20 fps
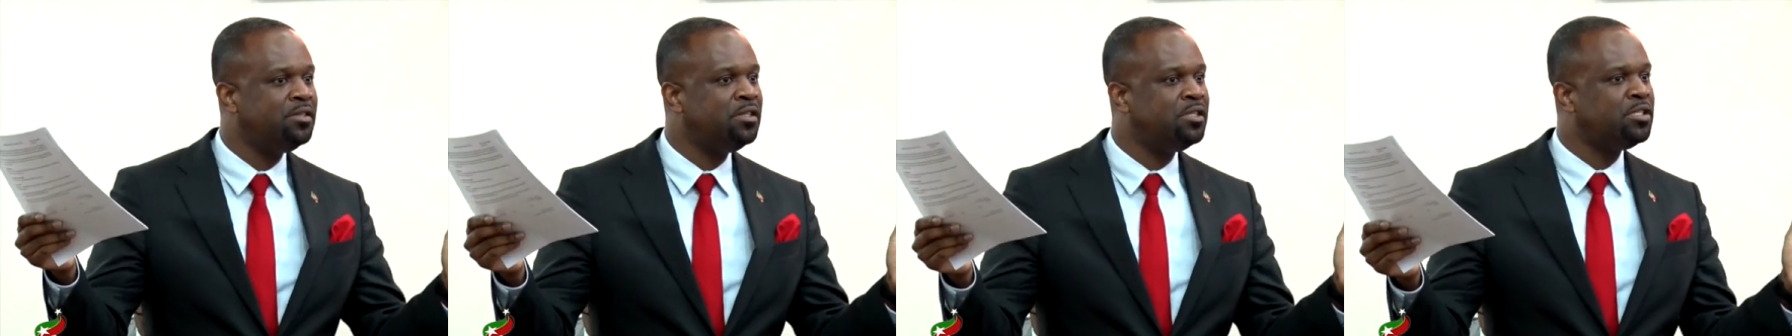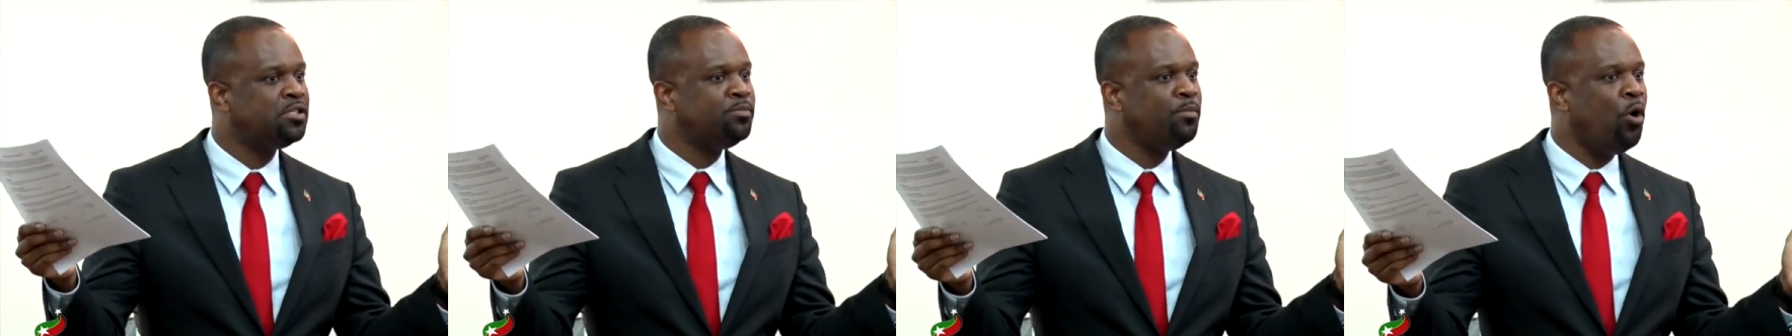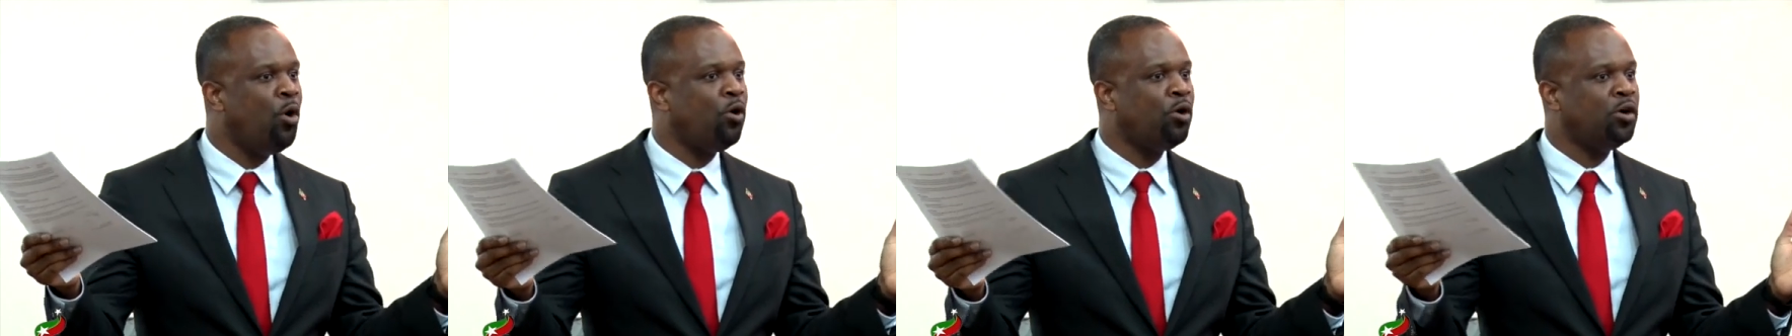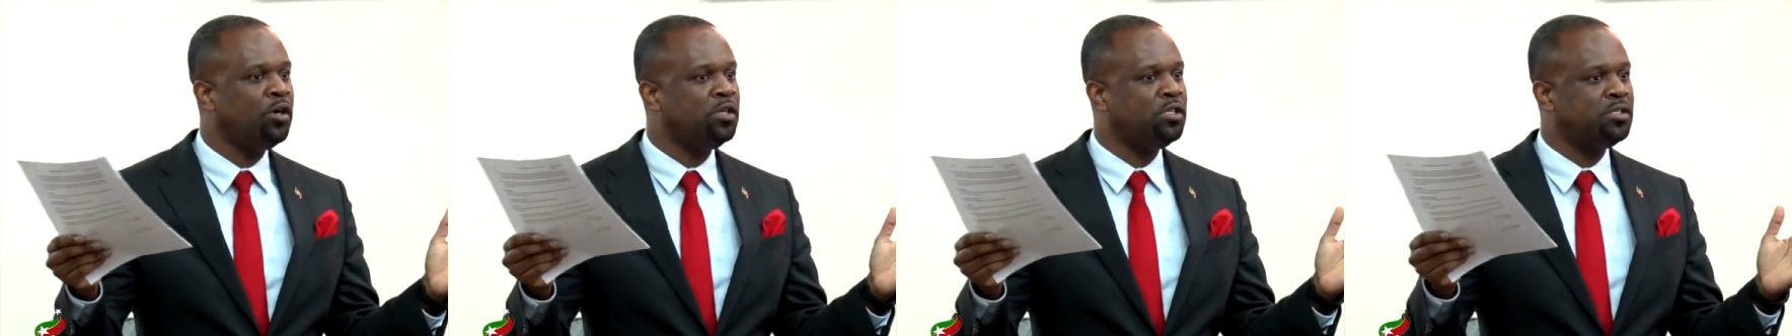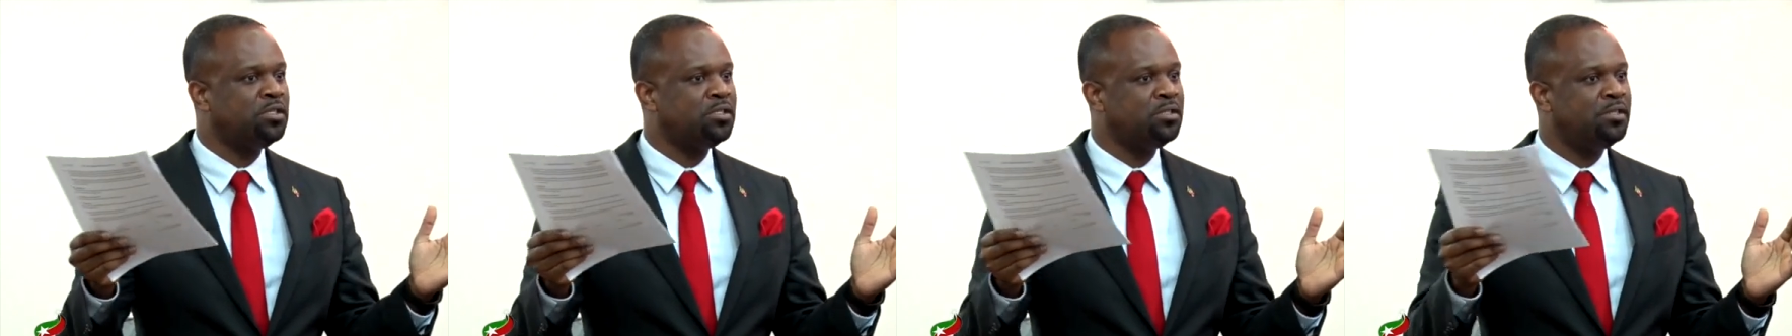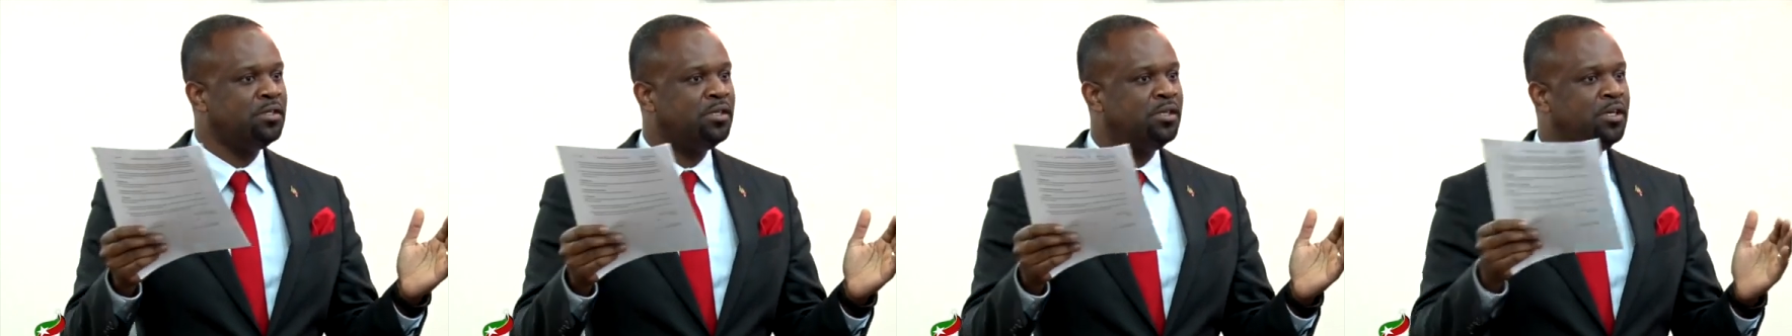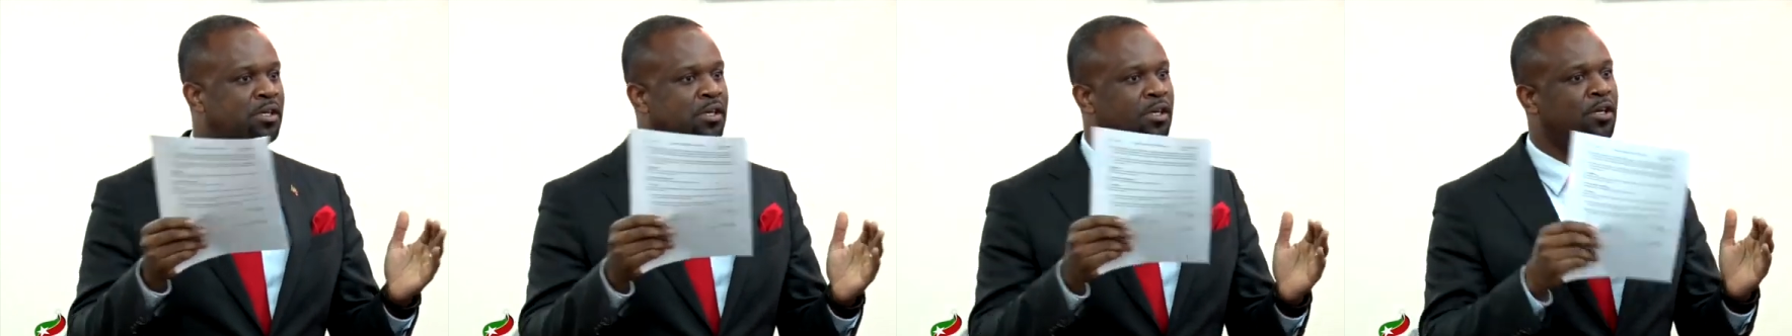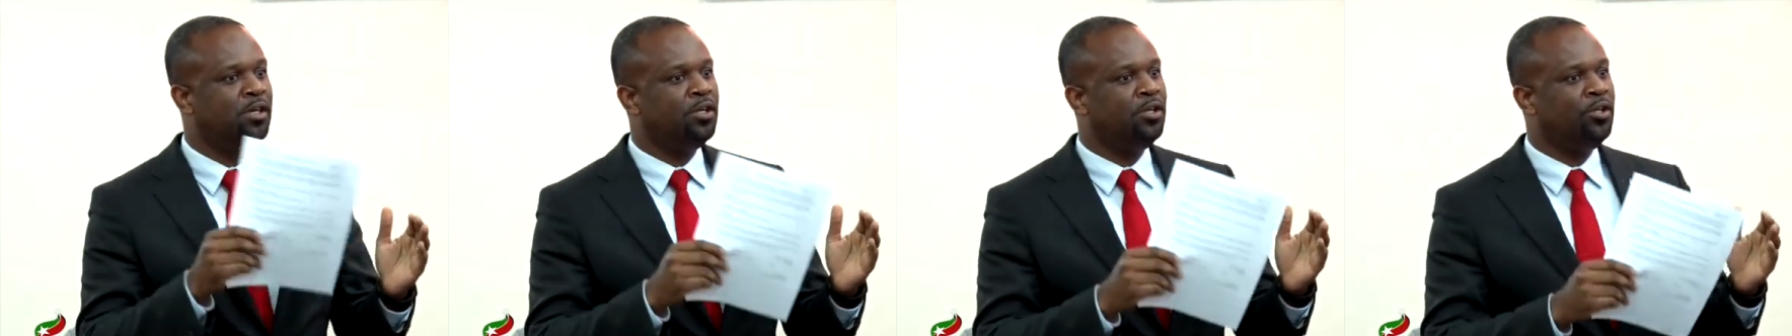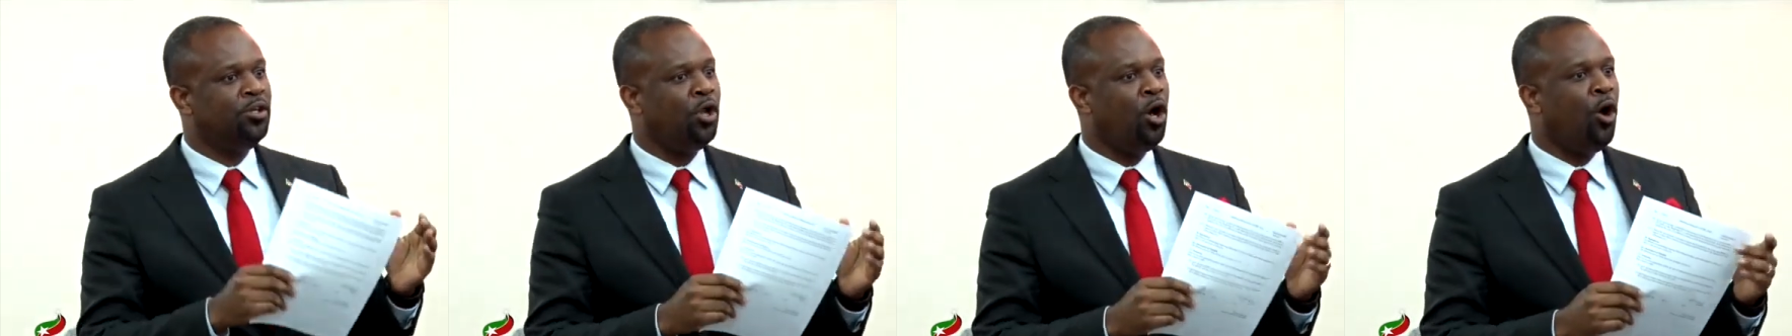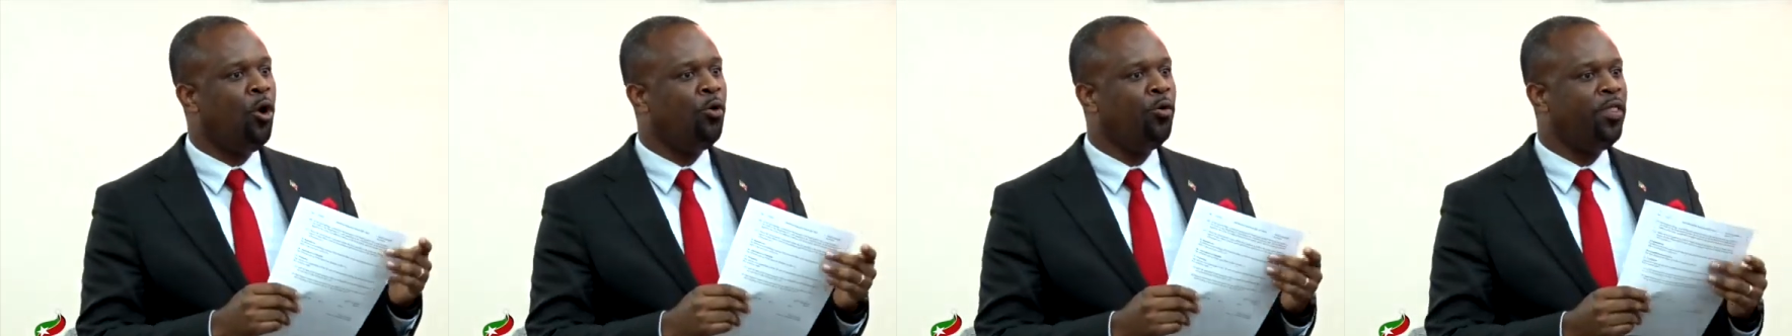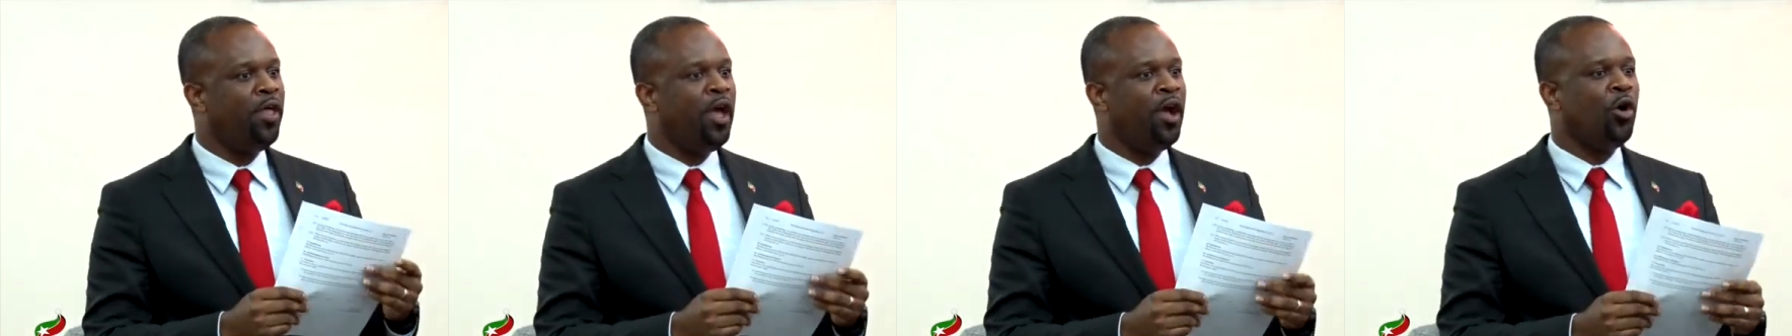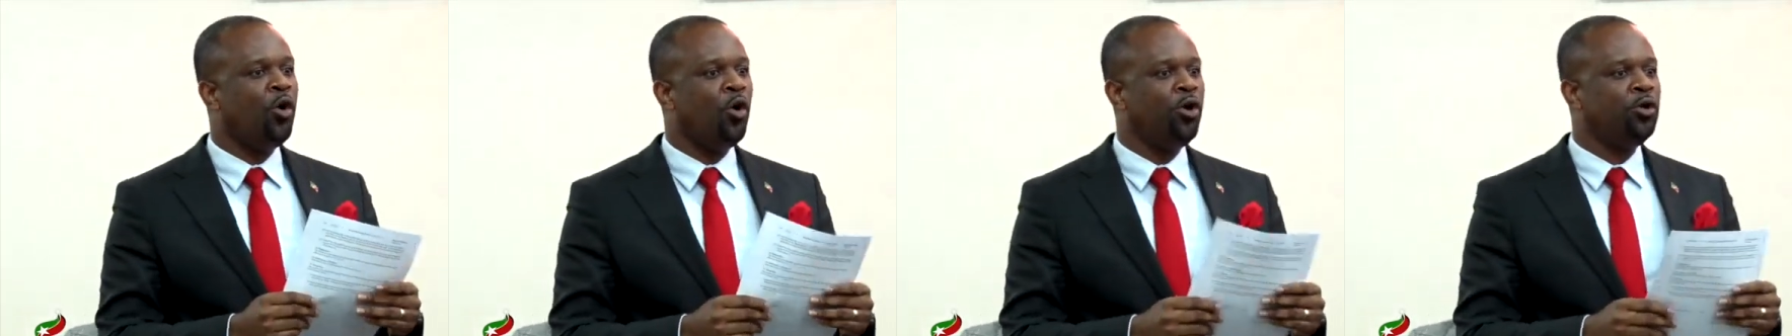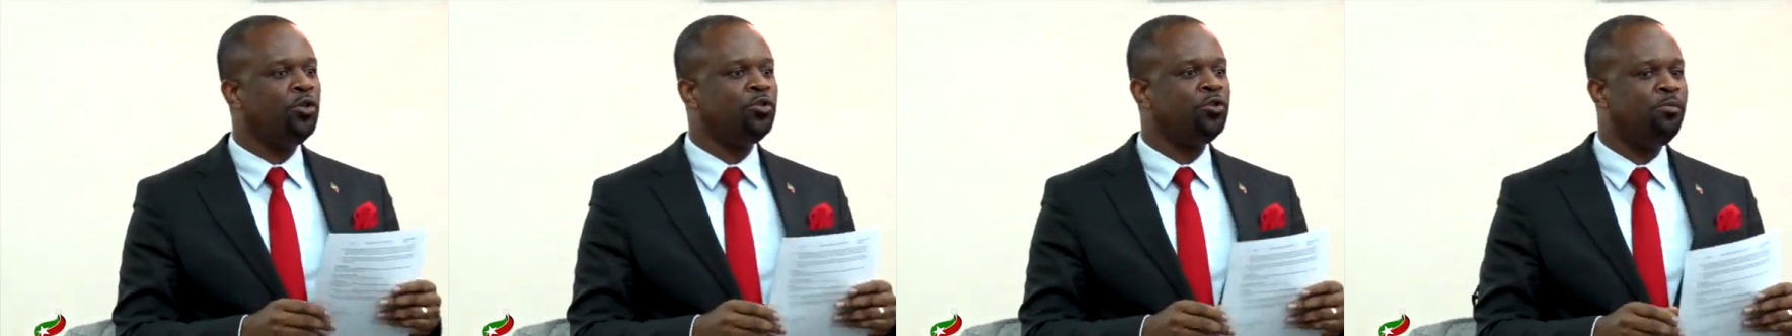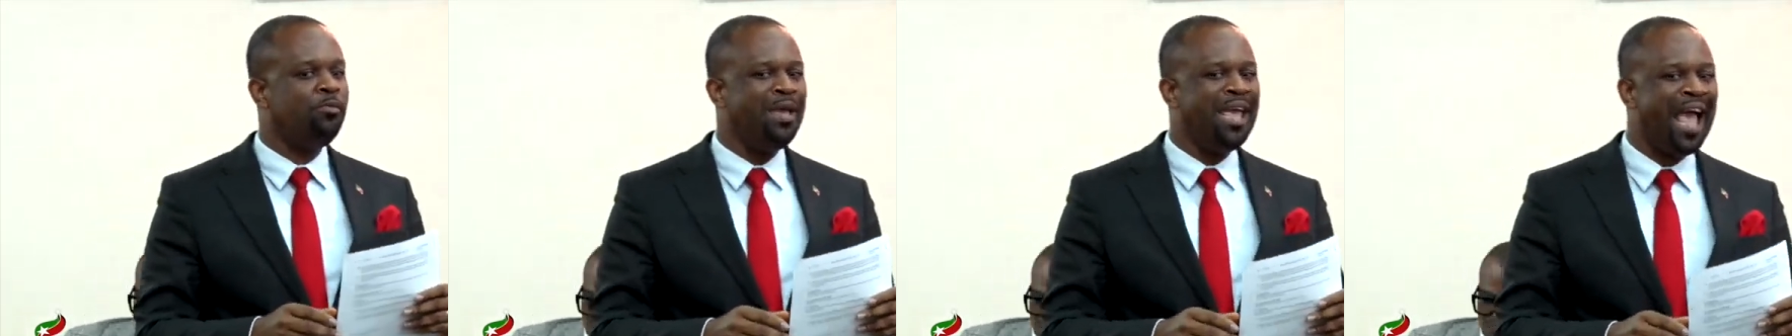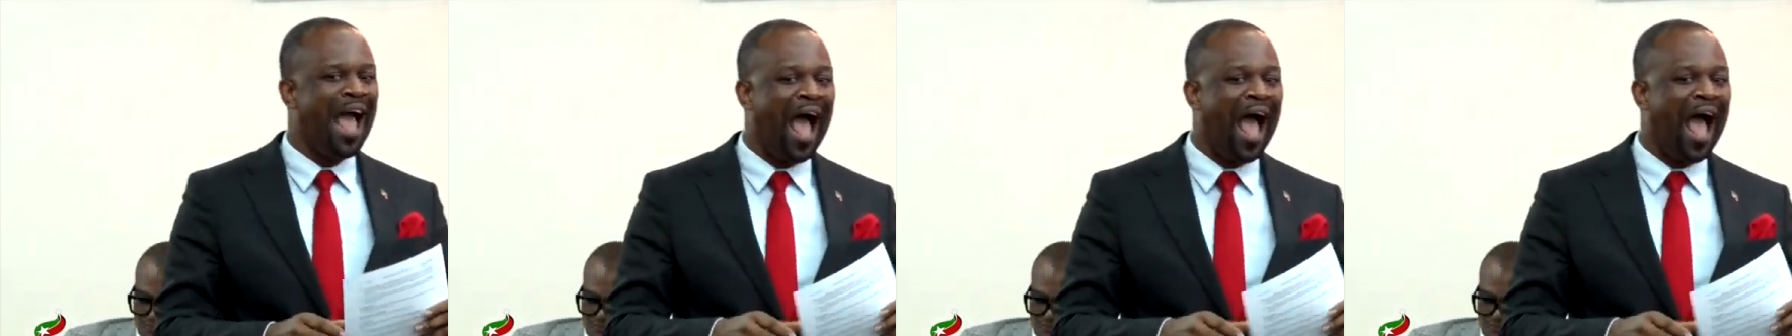the smokers. Now they're going to be